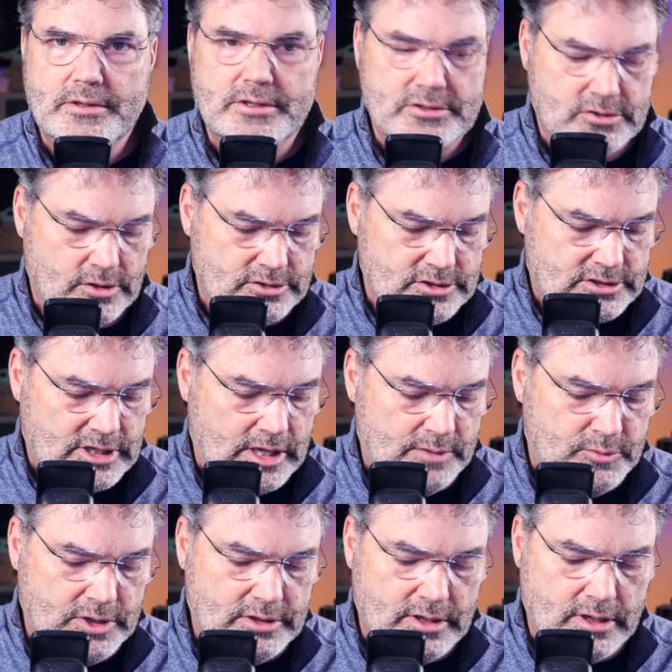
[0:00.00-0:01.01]
So just
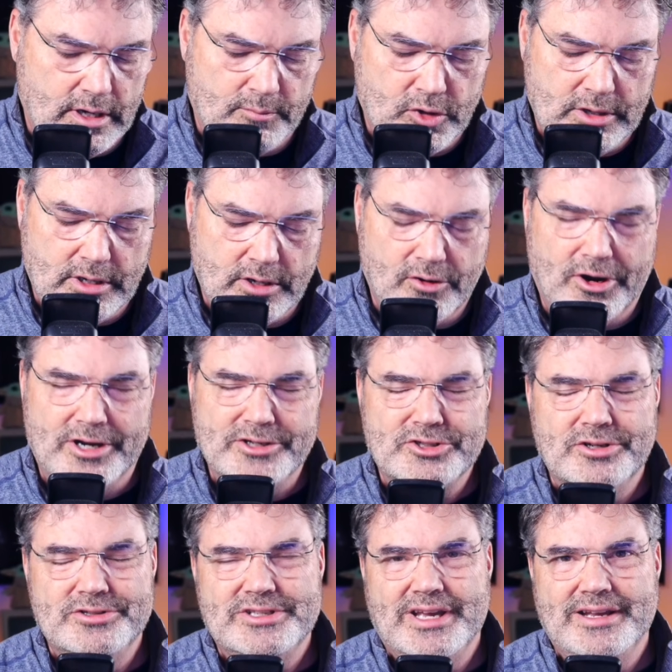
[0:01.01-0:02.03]
type in the number here, or I
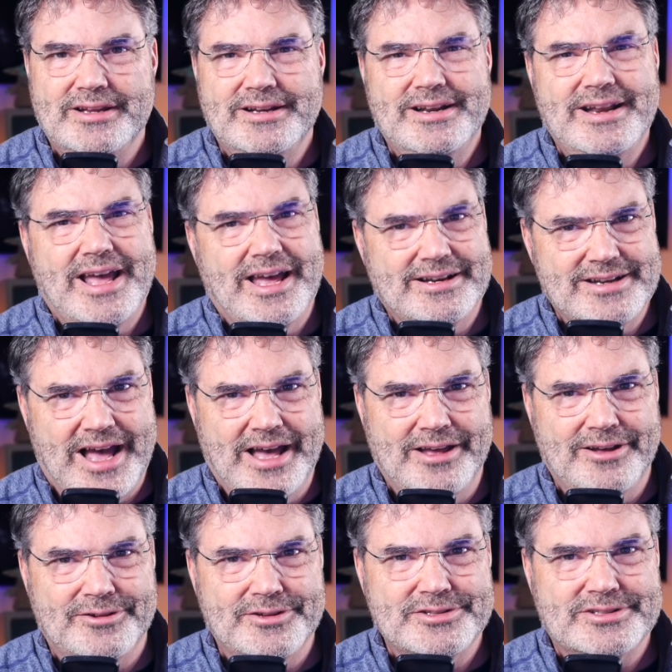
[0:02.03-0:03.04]
should say not
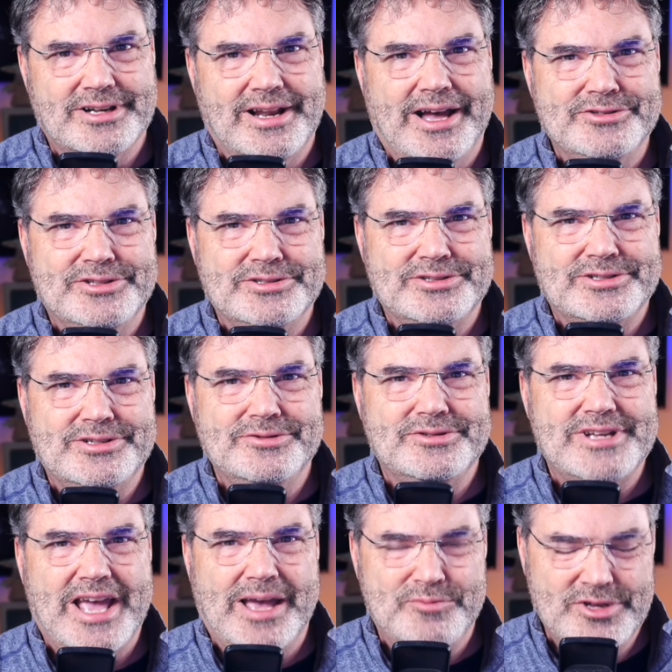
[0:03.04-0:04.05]
dial. This allows us to
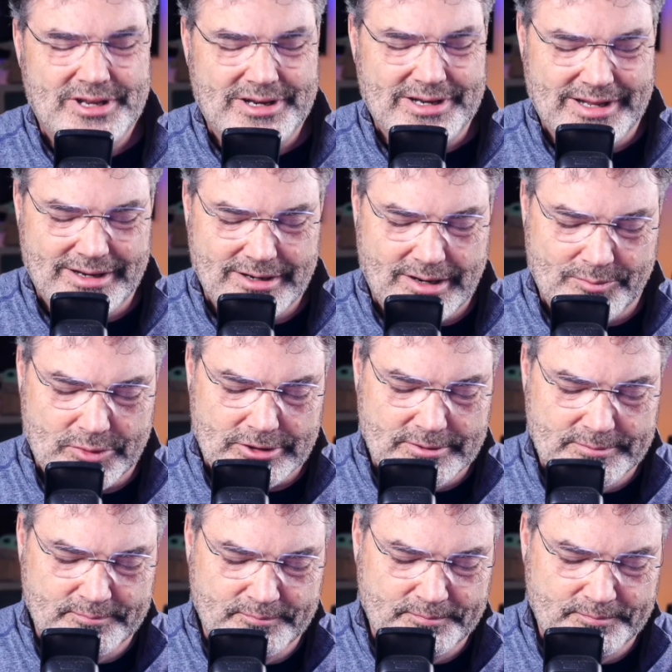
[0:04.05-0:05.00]
tap in a number.